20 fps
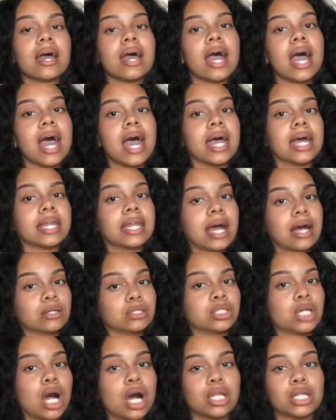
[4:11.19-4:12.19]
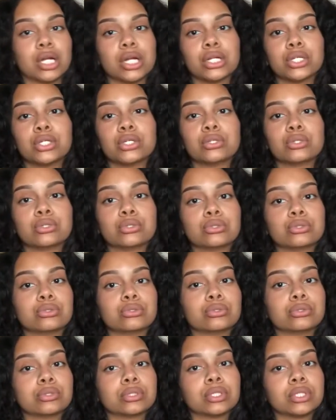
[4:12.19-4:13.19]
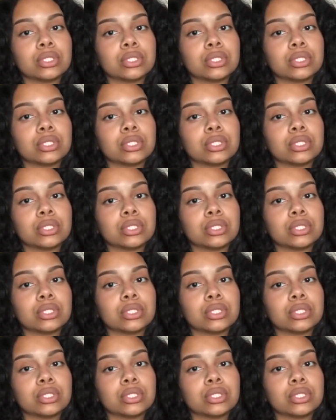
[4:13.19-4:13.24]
and how tall are you,